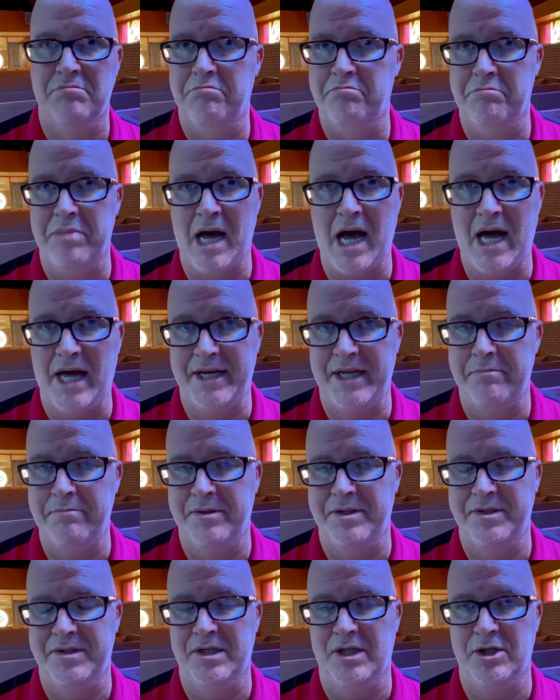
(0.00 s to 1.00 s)
body
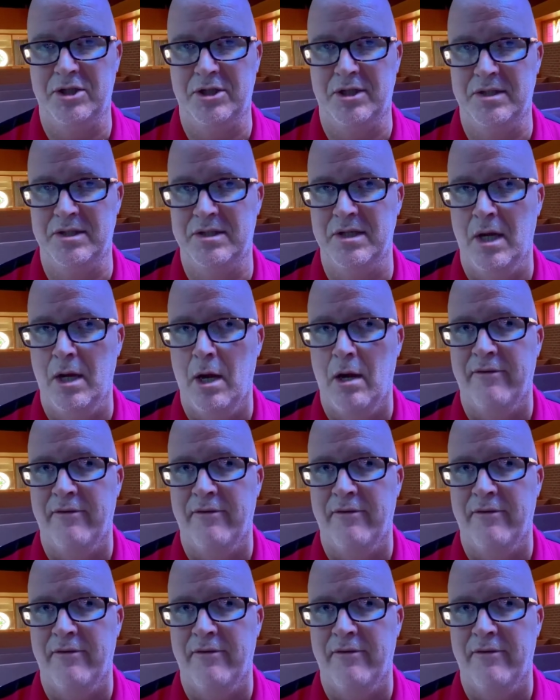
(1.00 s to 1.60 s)
positions.